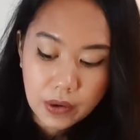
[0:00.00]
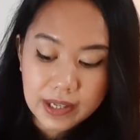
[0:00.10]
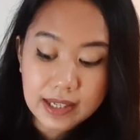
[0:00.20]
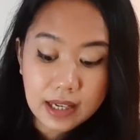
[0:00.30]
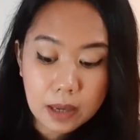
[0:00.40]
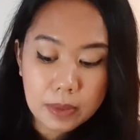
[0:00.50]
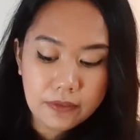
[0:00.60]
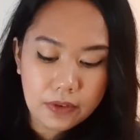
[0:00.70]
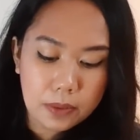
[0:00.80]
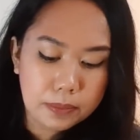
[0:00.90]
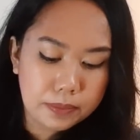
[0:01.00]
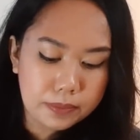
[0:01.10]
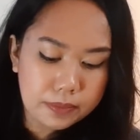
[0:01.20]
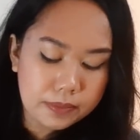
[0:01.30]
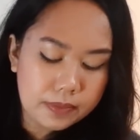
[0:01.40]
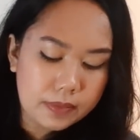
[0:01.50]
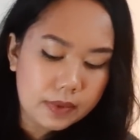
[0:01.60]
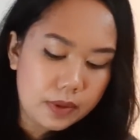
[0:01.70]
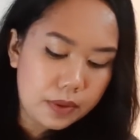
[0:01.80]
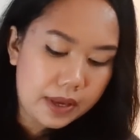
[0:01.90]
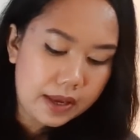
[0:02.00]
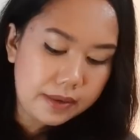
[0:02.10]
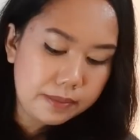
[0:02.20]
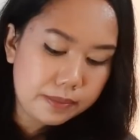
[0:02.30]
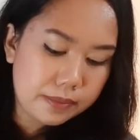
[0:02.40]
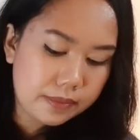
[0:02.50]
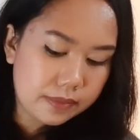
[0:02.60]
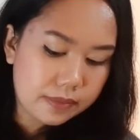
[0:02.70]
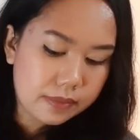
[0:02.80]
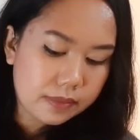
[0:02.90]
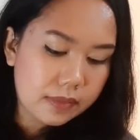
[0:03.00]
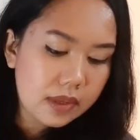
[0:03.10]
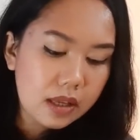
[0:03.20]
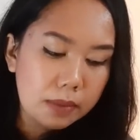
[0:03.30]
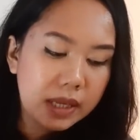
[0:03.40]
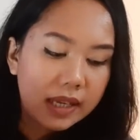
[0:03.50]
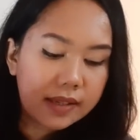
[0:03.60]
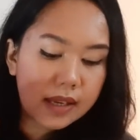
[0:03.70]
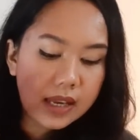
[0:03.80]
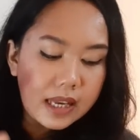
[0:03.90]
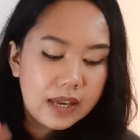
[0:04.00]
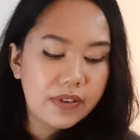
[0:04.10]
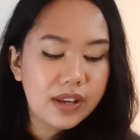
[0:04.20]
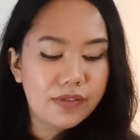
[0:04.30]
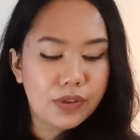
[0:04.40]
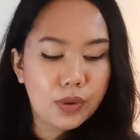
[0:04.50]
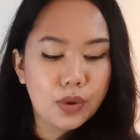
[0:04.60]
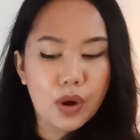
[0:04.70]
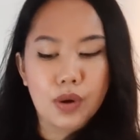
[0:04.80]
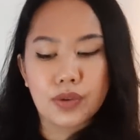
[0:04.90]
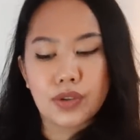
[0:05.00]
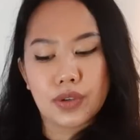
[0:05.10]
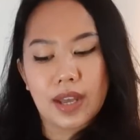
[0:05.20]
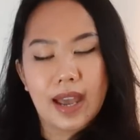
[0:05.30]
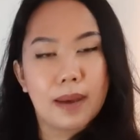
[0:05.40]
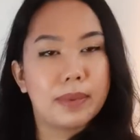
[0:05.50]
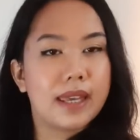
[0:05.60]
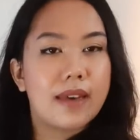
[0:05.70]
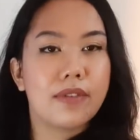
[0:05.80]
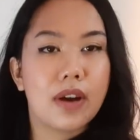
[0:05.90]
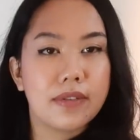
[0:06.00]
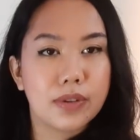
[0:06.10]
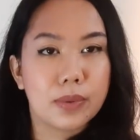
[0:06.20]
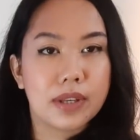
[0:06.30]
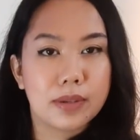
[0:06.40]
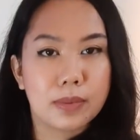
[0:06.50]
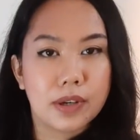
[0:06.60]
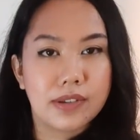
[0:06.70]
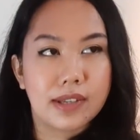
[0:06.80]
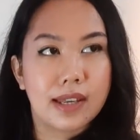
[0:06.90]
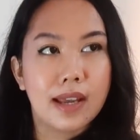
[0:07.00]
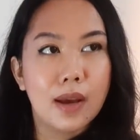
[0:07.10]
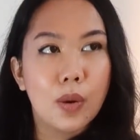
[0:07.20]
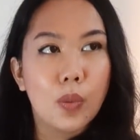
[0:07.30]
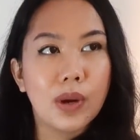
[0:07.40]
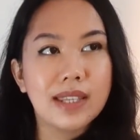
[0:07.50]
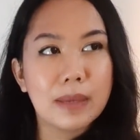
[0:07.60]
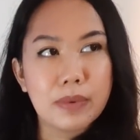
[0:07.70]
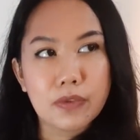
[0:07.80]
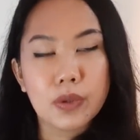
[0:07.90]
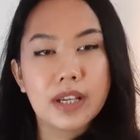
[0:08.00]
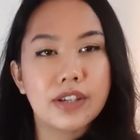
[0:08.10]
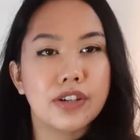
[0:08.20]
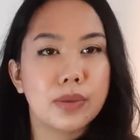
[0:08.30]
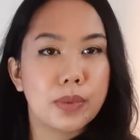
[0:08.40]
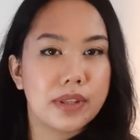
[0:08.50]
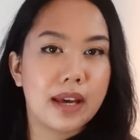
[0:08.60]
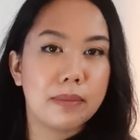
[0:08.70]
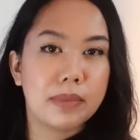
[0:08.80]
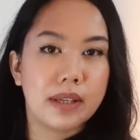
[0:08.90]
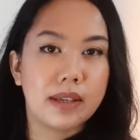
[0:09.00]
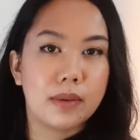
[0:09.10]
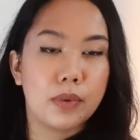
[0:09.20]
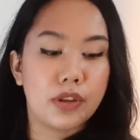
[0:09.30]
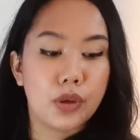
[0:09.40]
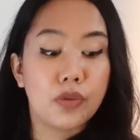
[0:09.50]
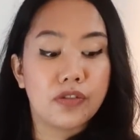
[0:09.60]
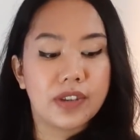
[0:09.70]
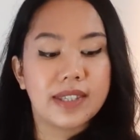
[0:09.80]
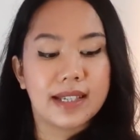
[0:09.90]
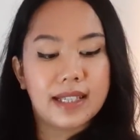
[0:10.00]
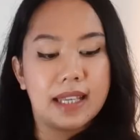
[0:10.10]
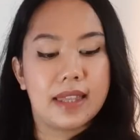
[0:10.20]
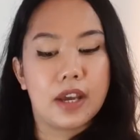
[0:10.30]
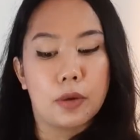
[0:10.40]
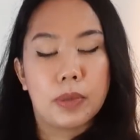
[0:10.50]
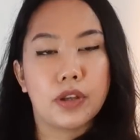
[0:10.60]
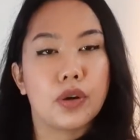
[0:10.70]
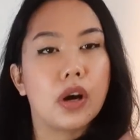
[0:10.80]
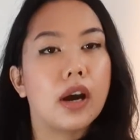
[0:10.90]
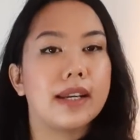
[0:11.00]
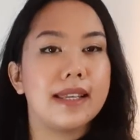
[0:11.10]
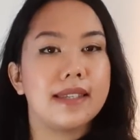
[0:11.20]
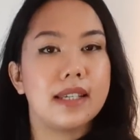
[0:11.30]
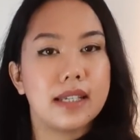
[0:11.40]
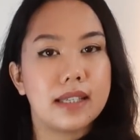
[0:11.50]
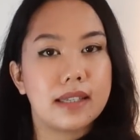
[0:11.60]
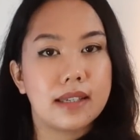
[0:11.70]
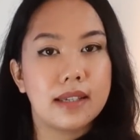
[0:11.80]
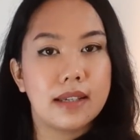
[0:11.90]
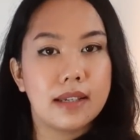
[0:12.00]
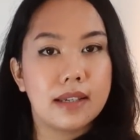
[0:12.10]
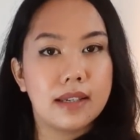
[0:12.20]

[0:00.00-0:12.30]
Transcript: Where is it coming from? Okay? Because even if you go to the happily ever after with this person, what type of relationship would that be? With you physically there, but your heart isn't in it.